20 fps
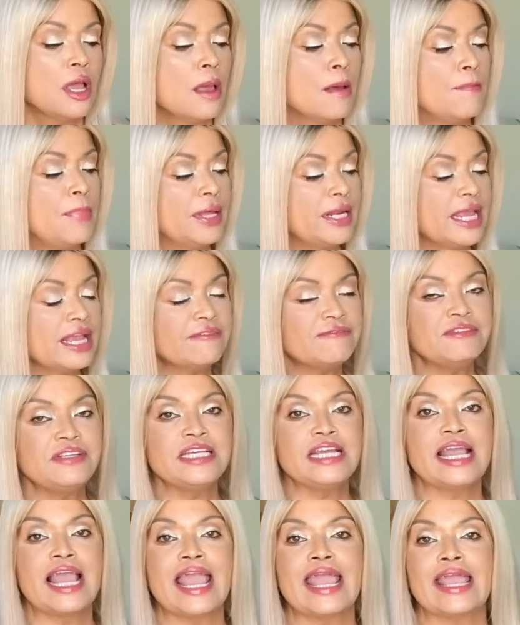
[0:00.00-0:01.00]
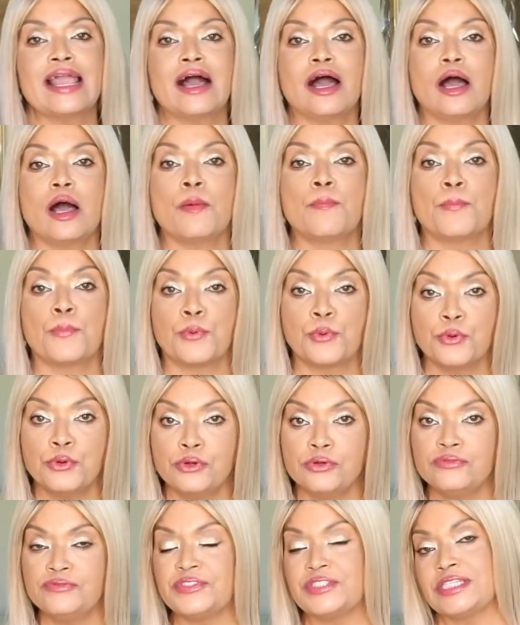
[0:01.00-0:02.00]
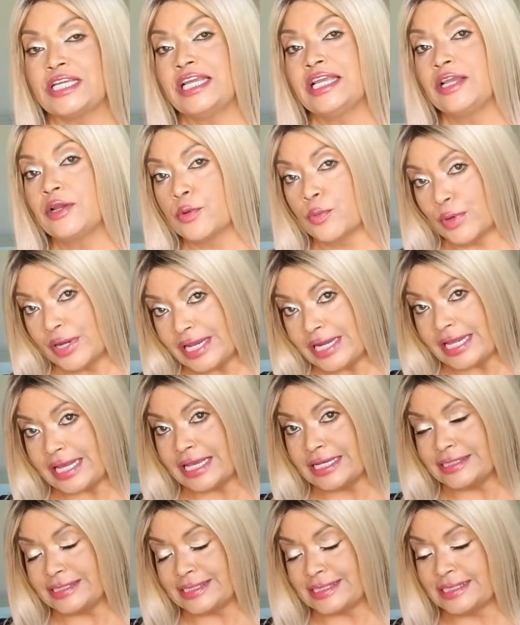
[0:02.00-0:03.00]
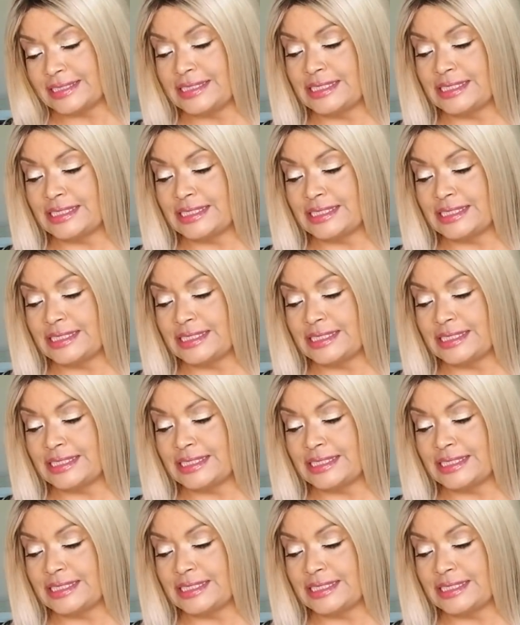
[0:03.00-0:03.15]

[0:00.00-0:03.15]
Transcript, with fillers: but F D A approves ingredients. And